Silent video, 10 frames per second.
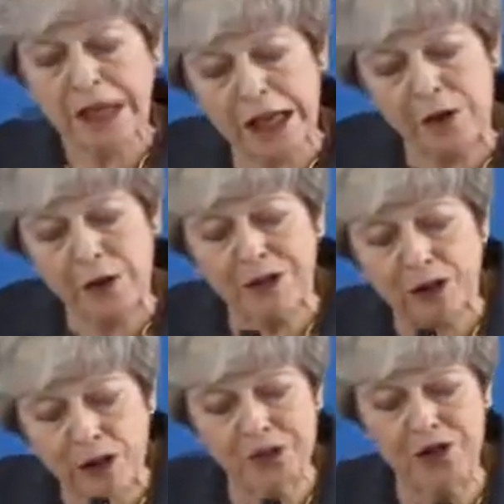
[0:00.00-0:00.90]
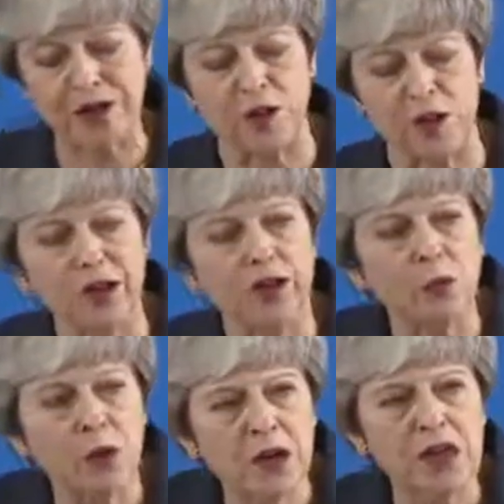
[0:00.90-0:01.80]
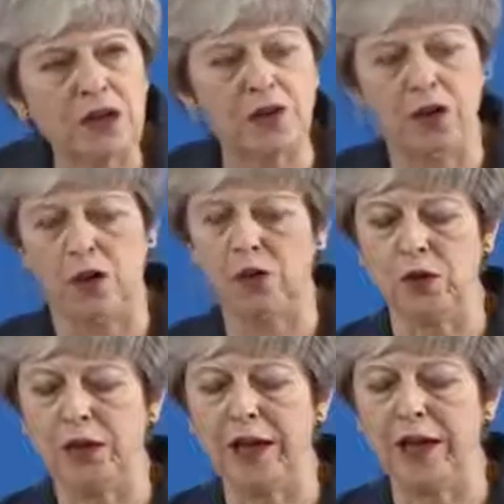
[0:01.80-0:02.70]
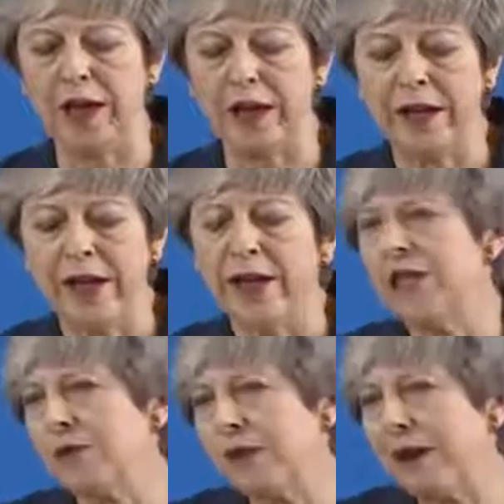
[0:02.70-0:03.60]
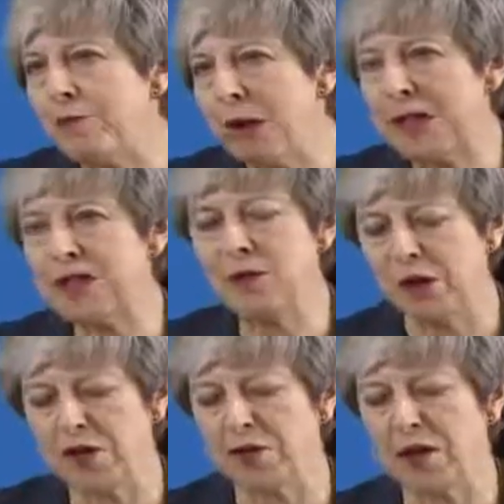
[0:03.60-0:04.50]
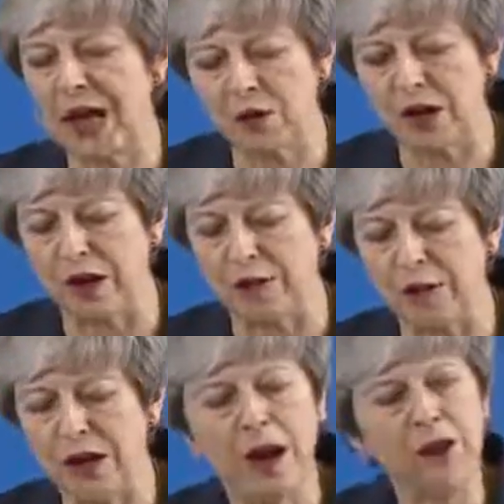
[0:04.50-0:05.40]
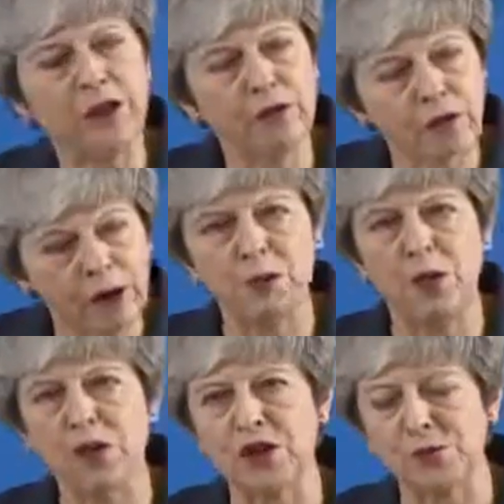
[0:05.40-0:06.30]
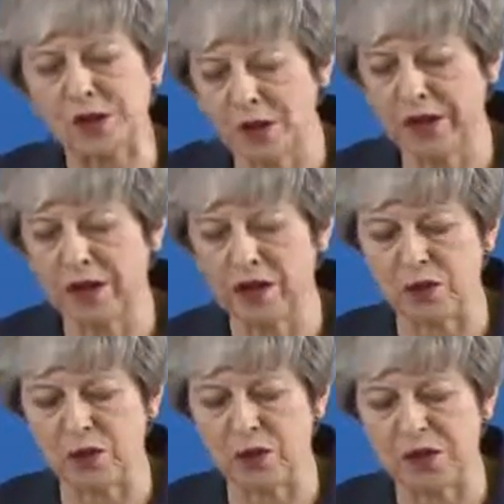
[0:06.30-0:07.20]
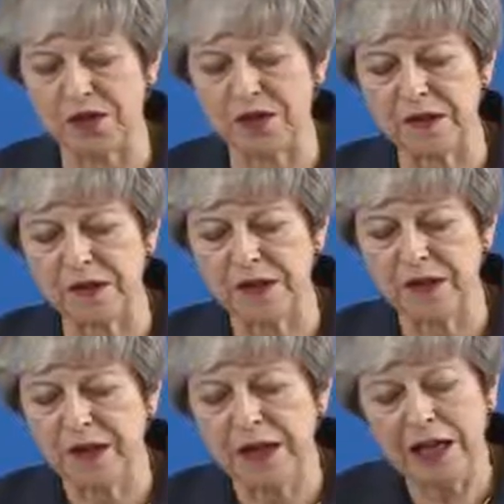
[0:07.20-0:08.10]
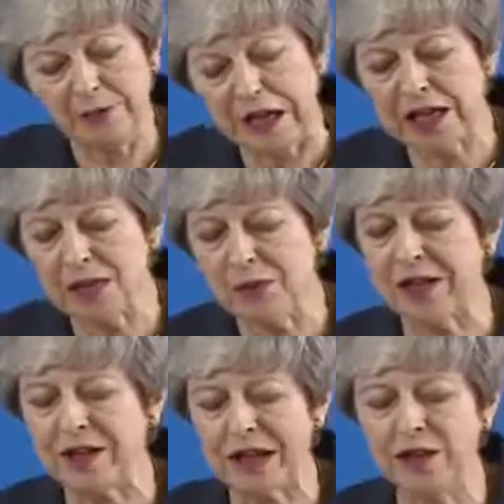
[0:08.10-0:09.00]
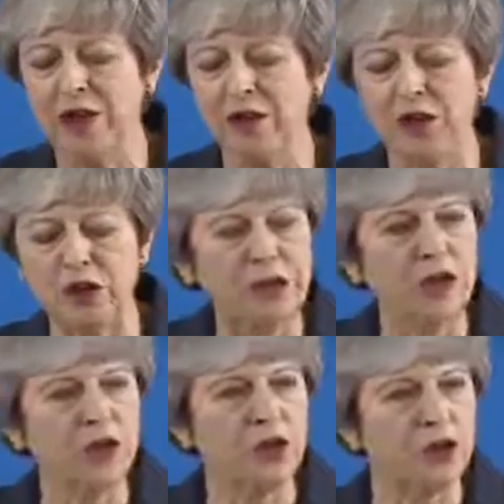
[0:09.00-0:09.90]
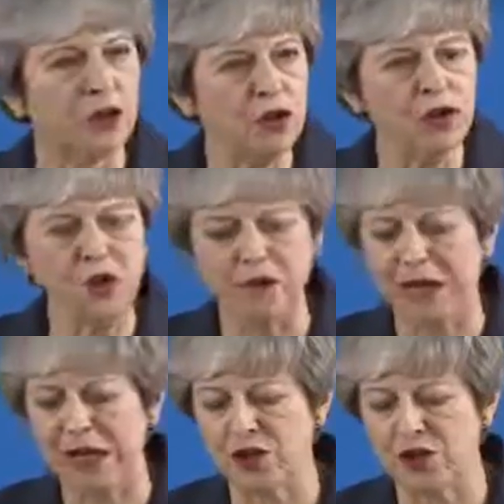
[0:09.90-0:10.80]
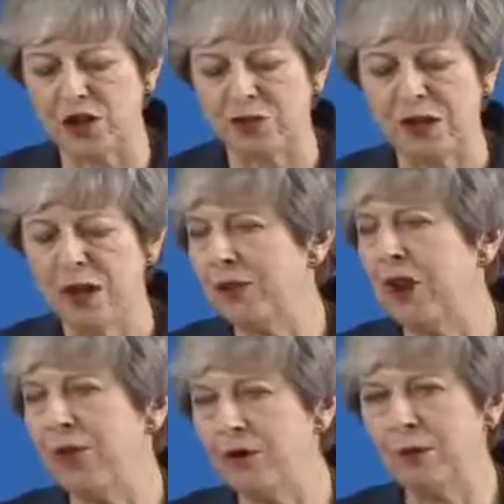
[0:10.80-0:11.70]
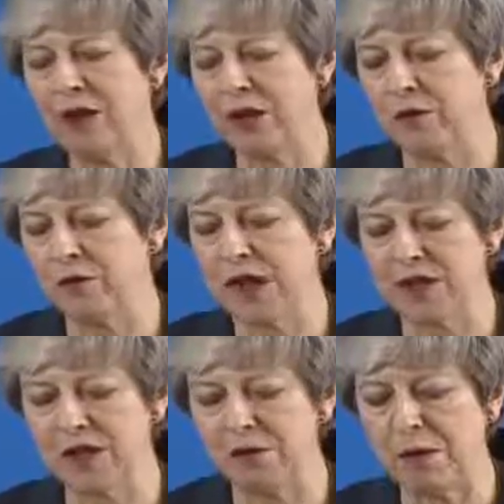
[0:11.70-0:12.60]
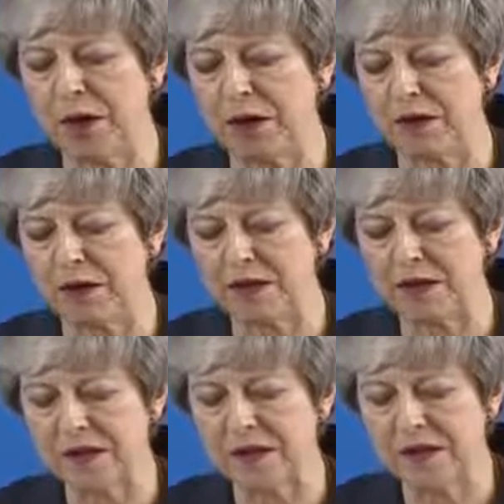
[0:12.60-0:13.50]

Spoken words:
Leaving with a good deal, one that works for the whole UK, is the very best possible outcome and the right one to be working towards. It means we can get on and build a good new relationship with our European friends and partners.